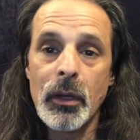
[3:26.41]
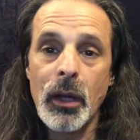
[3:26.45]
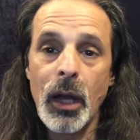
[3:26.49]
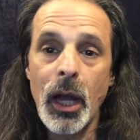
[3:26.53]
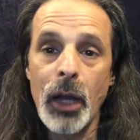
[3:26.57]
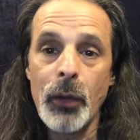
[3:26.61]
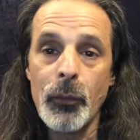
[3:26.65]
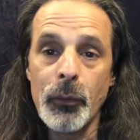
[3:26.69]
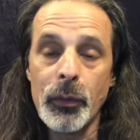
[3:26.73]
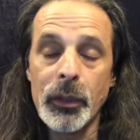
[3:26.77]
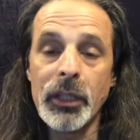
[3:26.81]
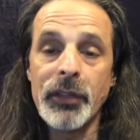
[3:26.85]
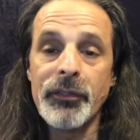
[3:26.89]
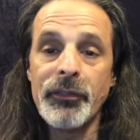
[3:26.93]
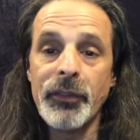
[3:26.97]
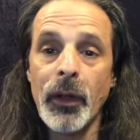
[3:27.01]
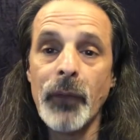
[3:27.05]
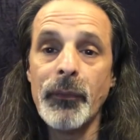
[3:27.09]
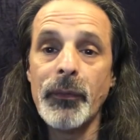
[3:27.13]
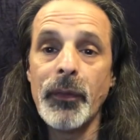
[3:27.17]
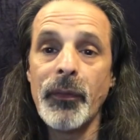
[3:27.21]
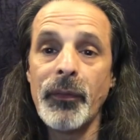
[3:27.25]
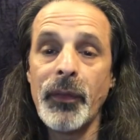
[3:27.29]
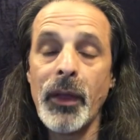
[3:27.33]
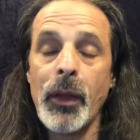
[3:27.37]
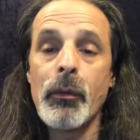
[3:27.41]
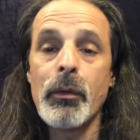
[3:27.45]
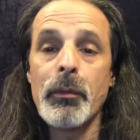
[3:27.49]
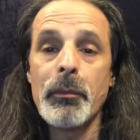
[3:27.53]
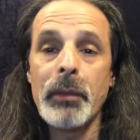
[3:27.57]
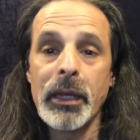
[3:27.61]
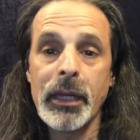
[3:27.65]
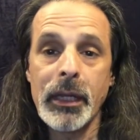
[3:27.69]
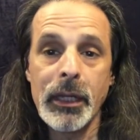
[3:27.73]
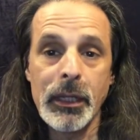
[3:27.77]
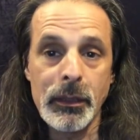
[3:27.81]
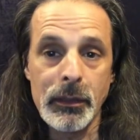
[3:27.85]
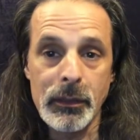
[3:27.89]
I really felt that they were
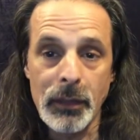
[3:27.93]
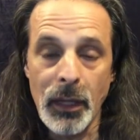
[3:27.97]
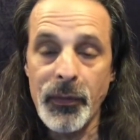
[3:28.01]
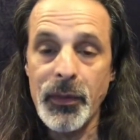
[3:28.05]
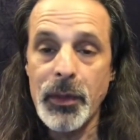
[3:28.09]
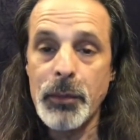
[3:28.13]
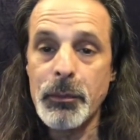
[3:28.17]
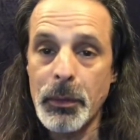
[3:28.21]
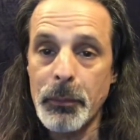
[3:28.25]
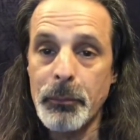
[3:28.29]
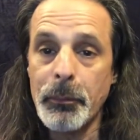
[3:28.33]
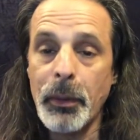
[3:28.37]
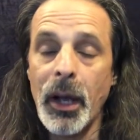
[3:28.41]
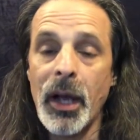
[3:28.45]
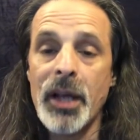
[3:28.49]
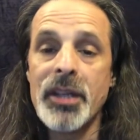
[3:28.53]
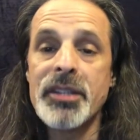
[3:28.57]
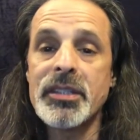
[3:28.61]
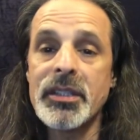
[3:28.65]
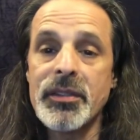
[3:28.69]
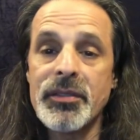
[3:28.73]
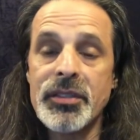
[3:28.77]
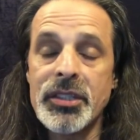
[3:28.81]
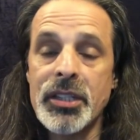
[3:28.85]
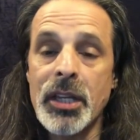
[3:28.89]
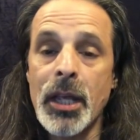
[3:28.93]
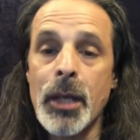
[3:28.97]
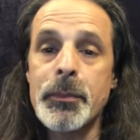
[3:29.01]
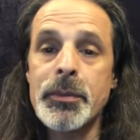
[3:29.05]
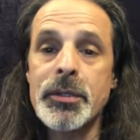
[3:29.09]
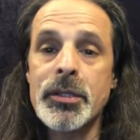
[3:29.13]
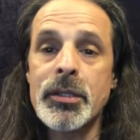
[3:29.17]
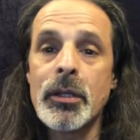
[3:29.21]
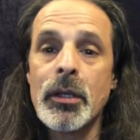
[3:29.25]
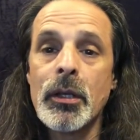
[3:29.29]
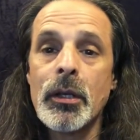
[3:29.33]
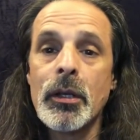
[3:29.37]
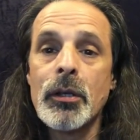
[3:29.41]
making nothing but positive
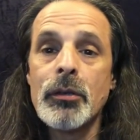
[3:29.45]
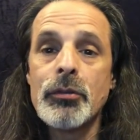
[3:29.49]
steps